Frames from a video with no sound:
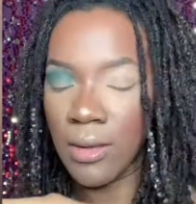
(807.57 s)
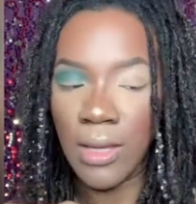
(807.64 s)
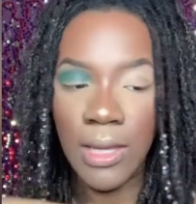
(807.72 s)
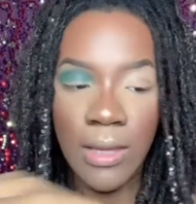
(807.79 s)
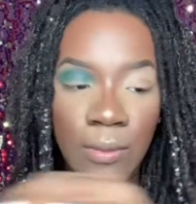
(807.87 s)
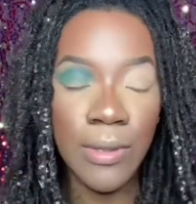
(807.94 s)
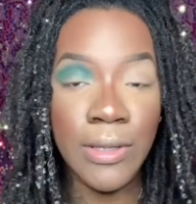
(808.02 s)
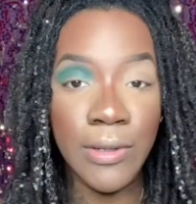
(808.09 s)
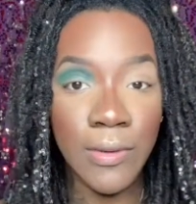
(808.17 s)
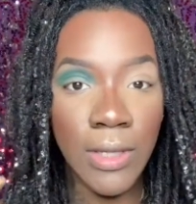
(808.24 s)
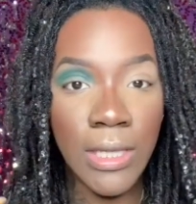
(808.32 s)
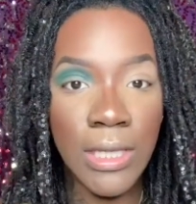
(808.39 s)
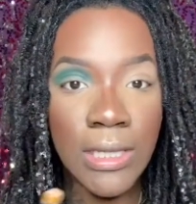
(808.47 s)
And we're gonna
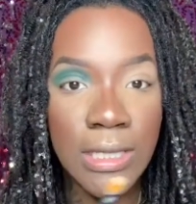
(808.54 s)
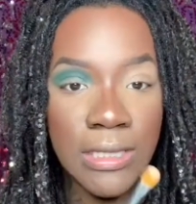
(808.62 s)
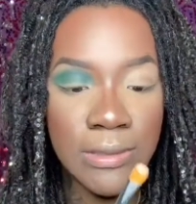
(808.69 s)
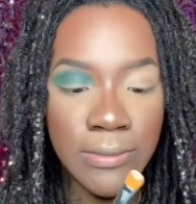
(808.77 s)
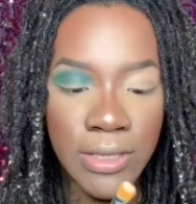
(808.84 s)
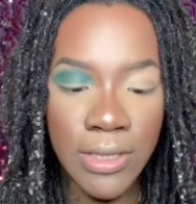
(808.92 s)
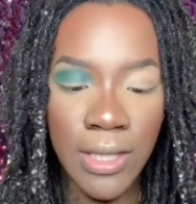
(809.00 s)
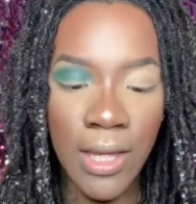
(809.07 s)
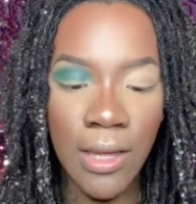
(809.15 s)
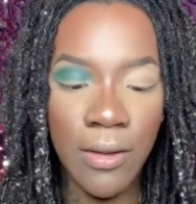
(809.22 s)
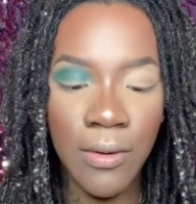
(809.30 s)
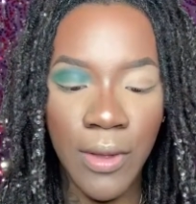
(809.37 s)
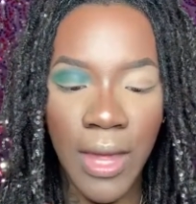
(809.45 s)
cut this mug
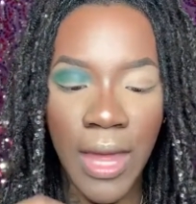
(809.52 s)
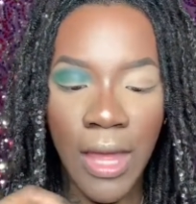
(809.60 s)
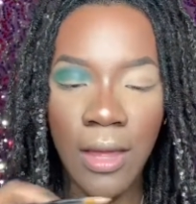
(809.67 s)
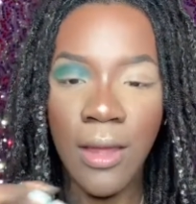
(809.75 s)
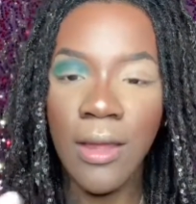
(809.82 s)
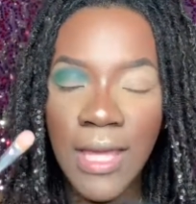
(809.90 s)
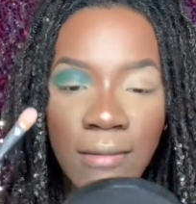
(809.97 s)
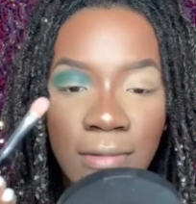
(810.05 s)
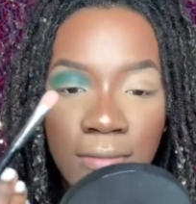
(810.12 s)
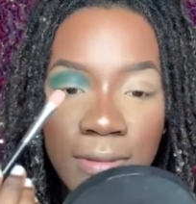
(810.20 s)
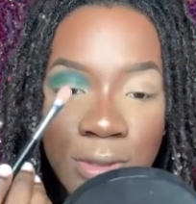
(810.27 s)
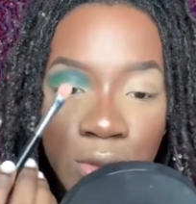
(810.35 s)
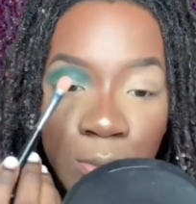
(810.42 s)
out, okay? It doesn't have to
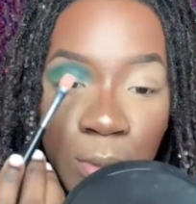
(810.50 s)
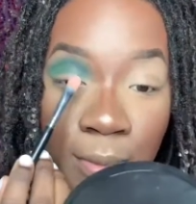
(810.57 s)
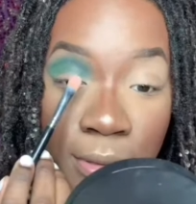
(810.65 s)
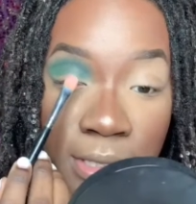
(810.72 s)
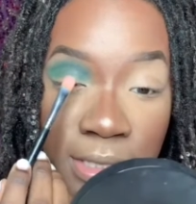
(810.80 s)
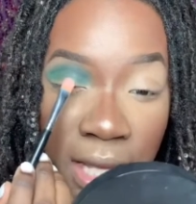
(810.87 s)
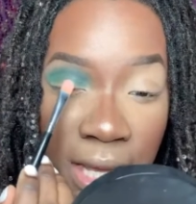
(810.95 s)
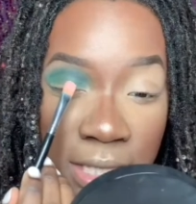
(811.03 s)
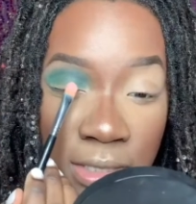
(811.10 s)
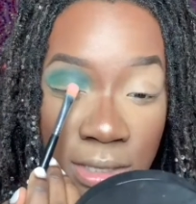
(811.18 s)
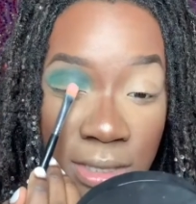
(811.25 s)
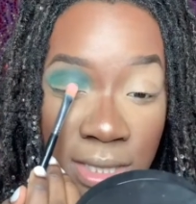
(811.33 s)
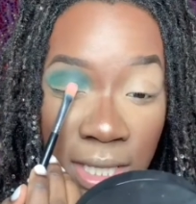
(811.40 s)
be super precise,
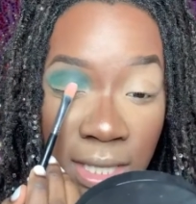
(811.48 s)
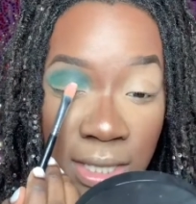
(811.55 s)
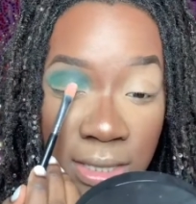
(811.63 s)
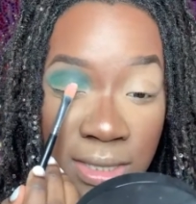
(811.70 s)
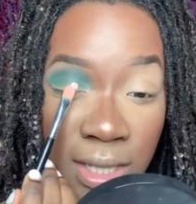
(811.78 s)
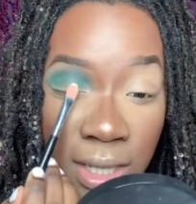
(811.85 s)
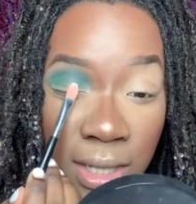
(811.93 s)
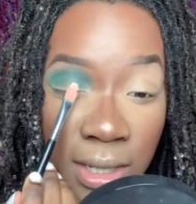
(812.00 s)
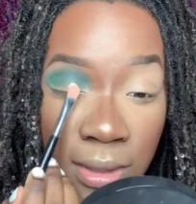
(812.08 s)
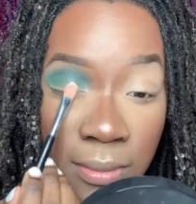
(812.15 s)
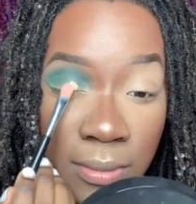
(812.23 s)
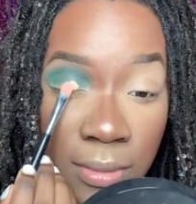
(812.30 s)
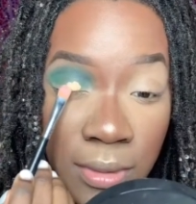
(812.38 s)
just take your
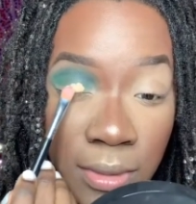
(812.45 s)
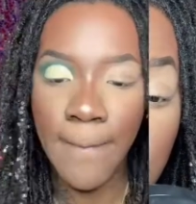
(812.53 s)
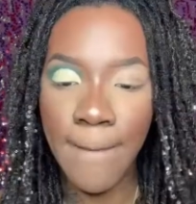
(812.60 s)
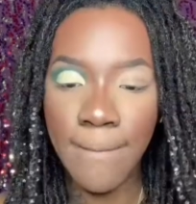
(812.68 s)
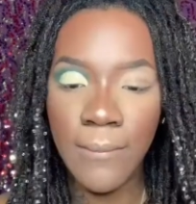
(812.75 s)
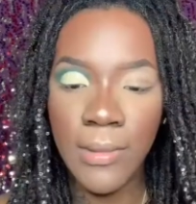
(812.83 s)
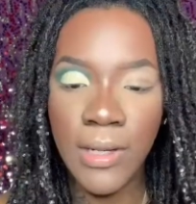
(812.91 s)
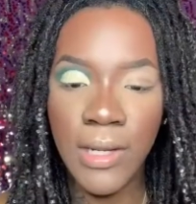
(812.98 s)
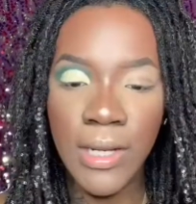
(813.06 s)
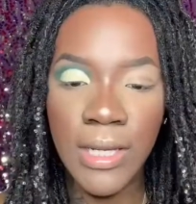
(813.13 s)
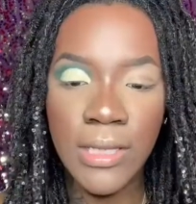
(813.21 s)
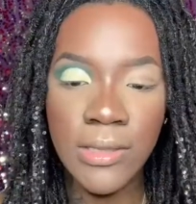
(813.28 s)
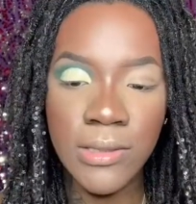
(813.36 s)
time. All right.